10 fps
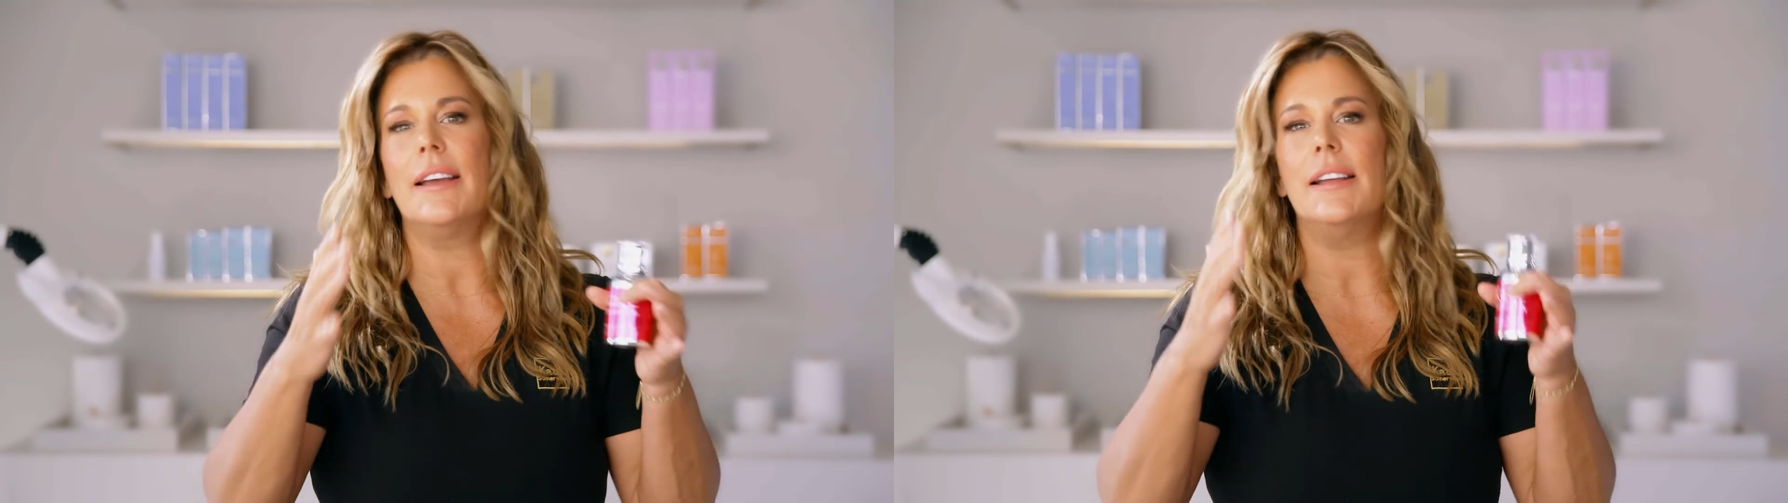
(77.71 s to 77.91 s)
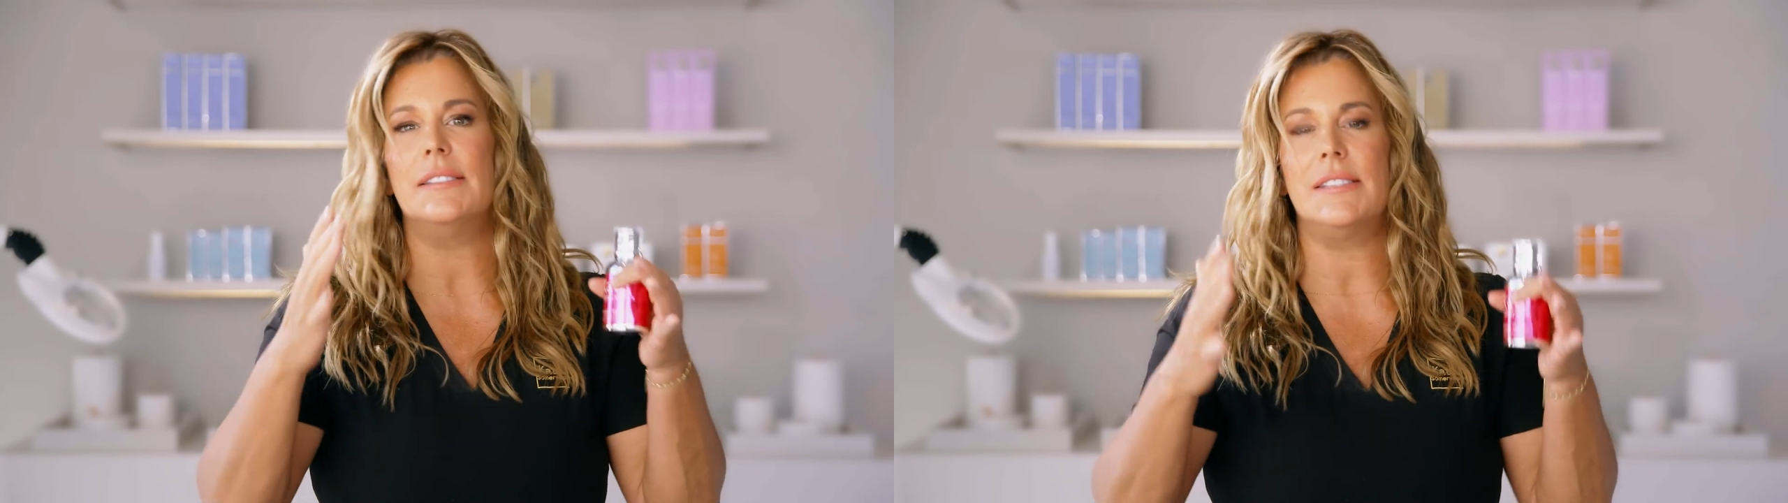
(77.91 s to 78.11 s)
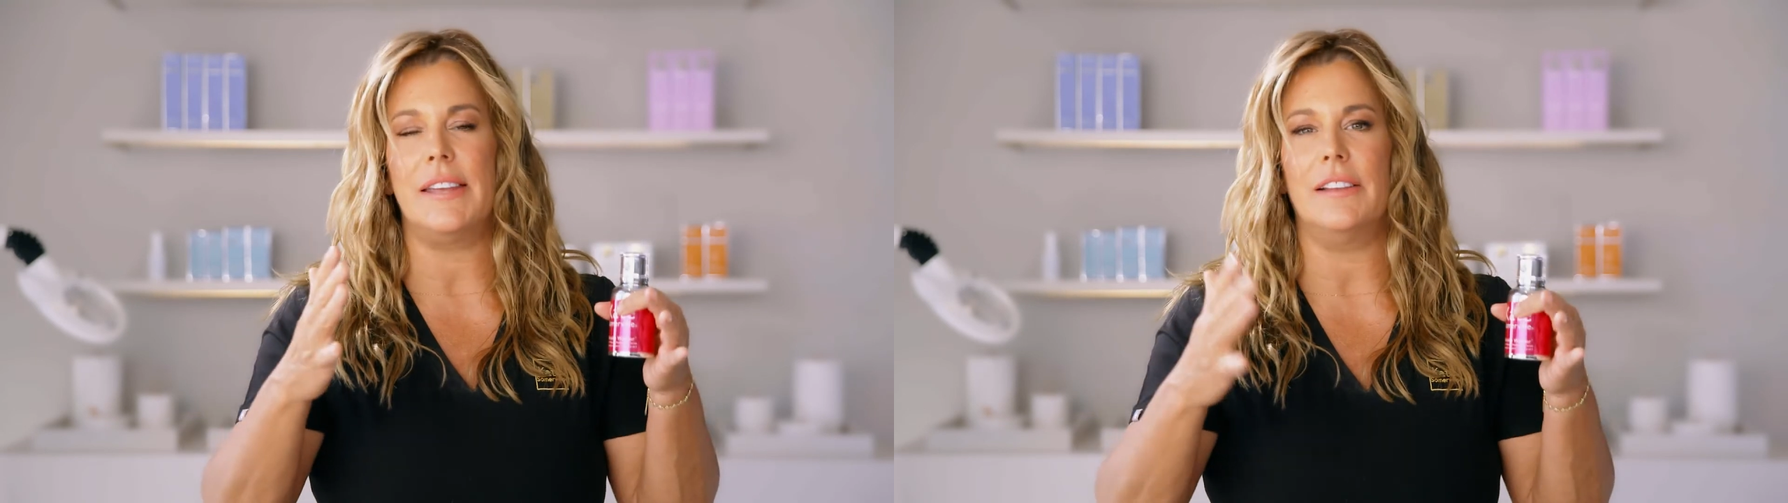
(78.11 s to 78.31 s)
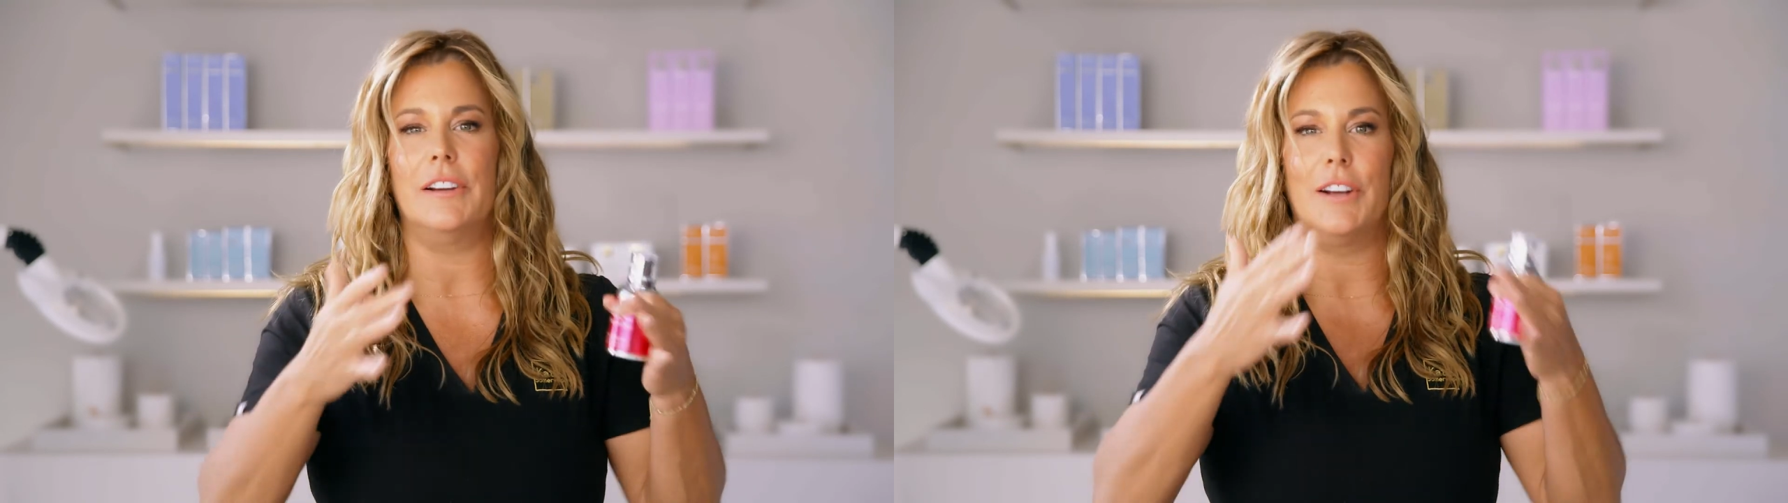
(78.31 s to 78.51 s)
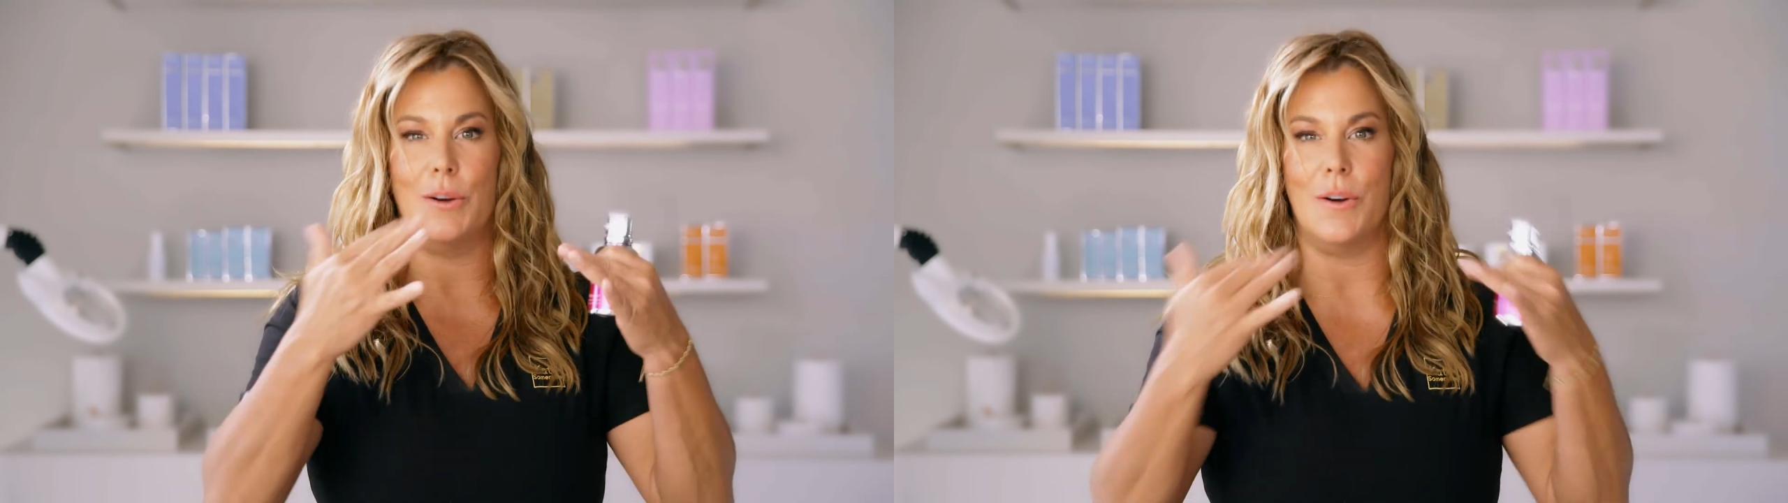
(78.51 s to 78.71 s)

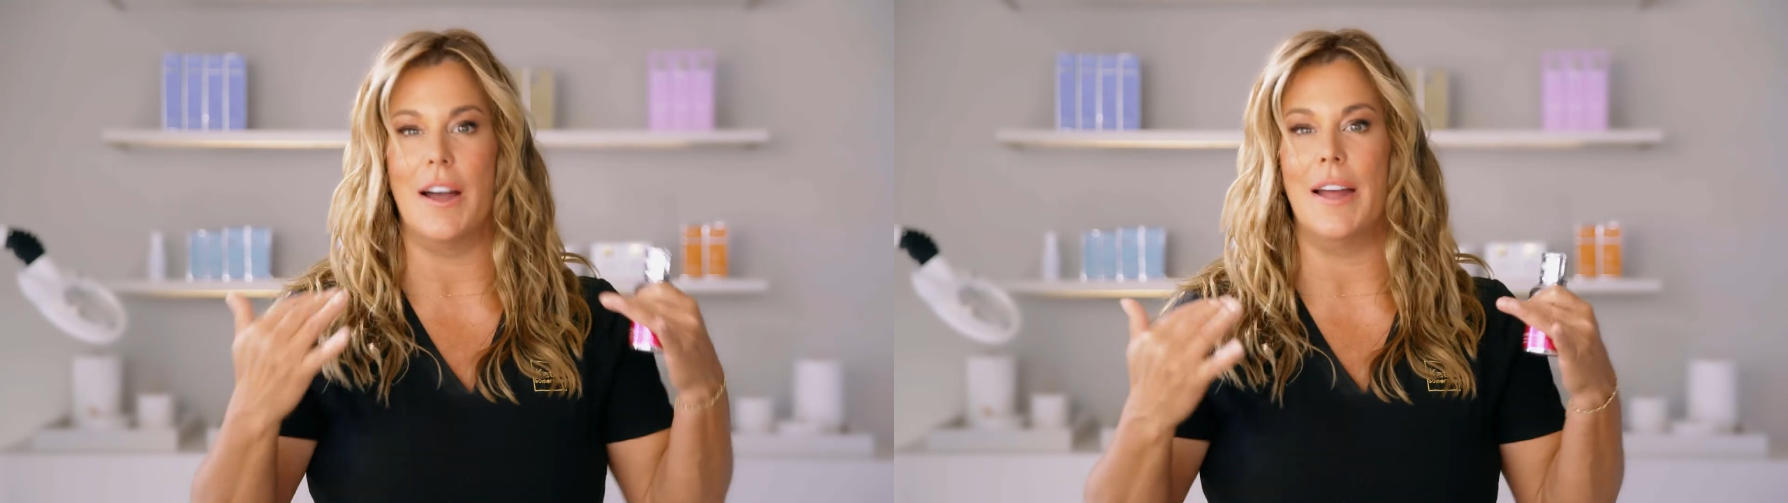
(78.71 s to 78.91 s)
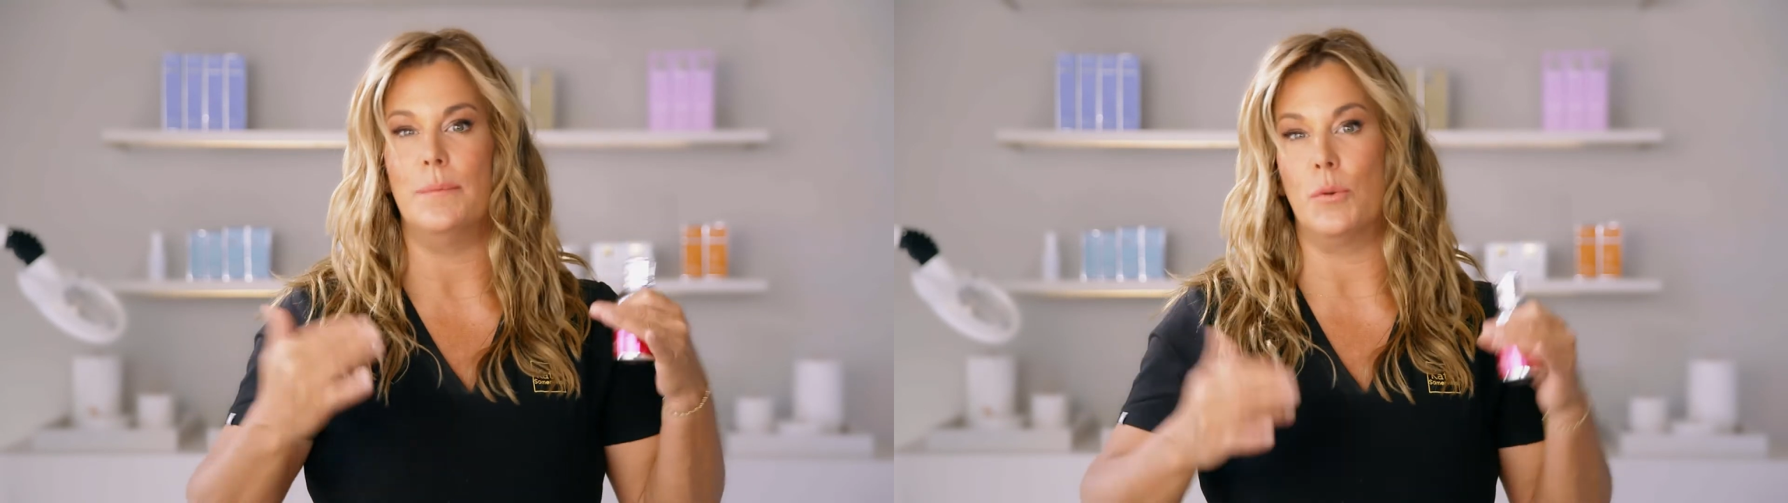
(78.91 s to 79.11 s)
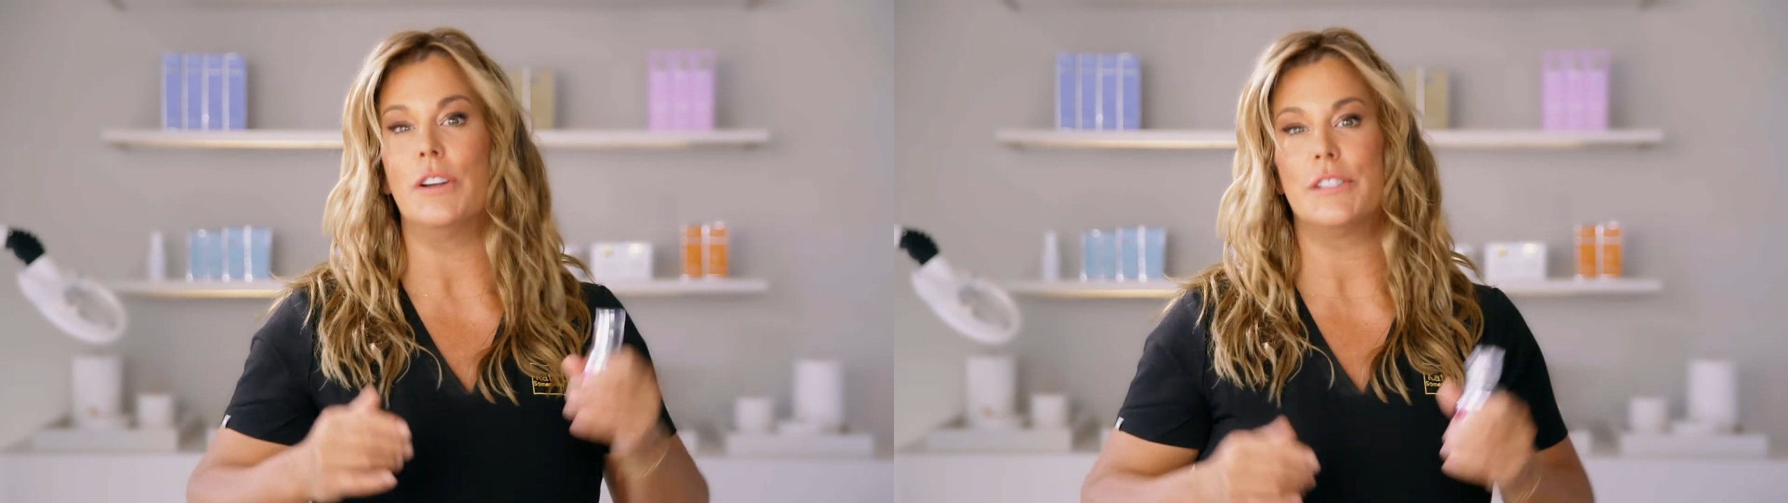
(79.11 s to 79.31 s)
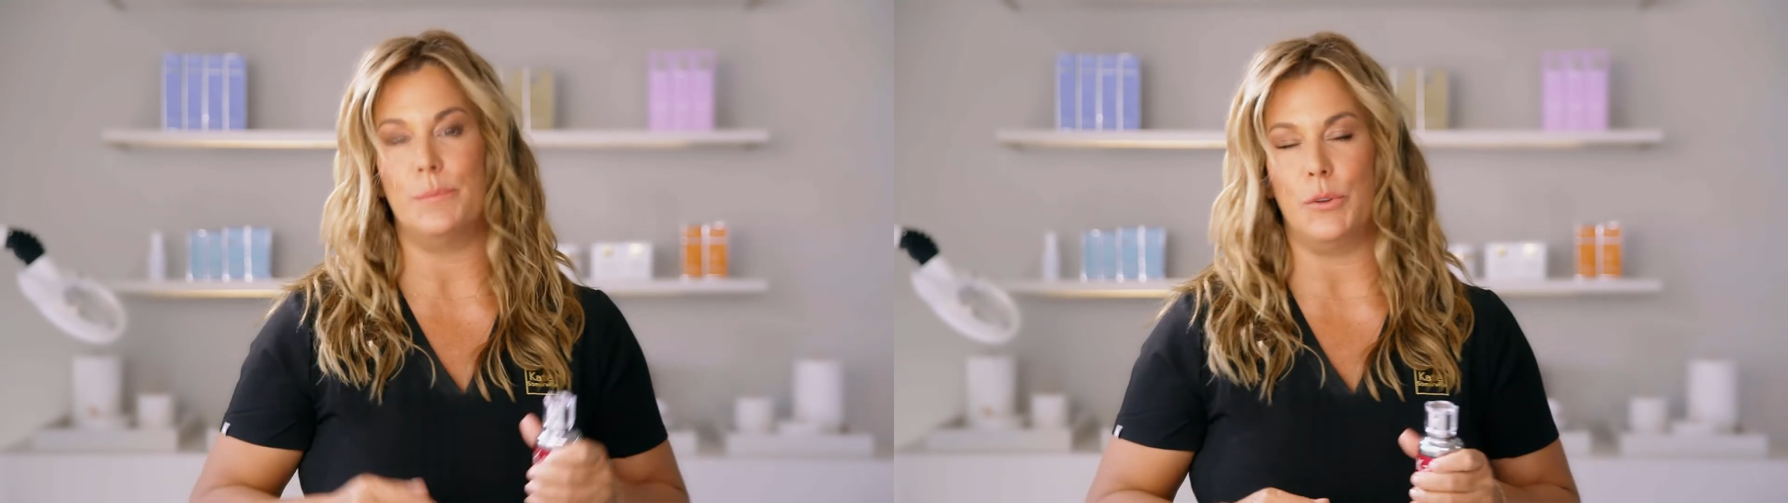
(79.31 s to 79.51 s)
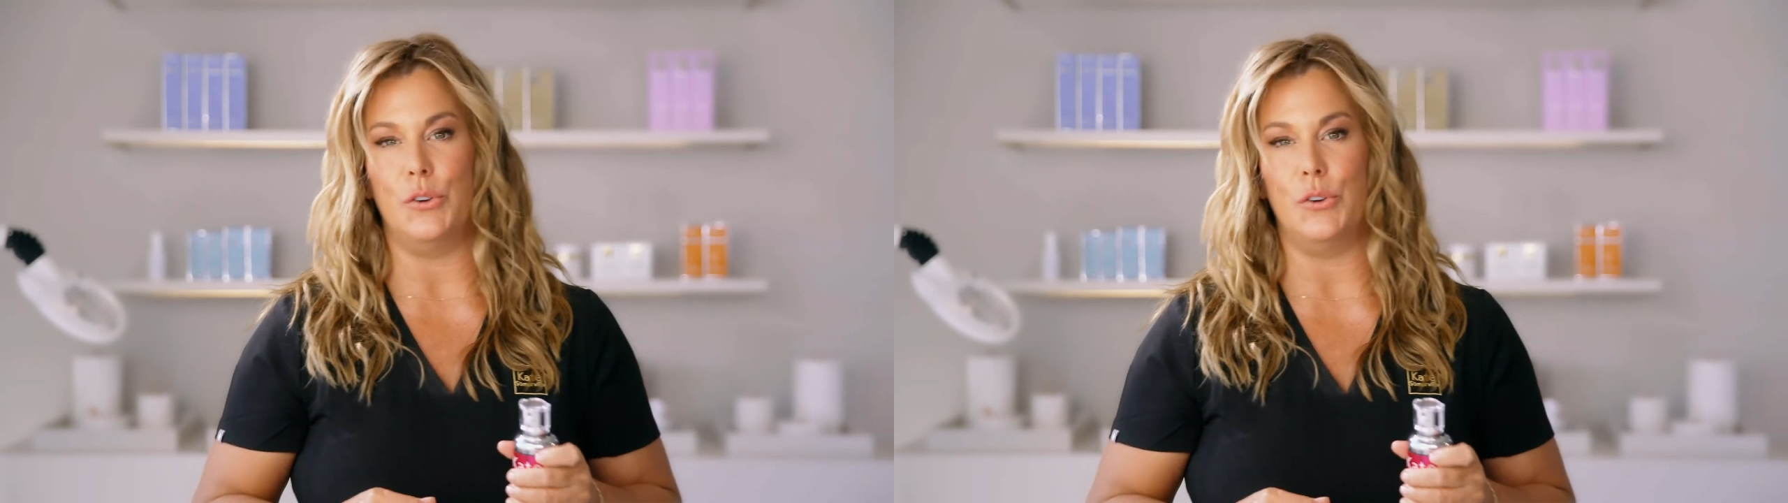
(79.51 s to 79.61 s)
concealer go on more smooth.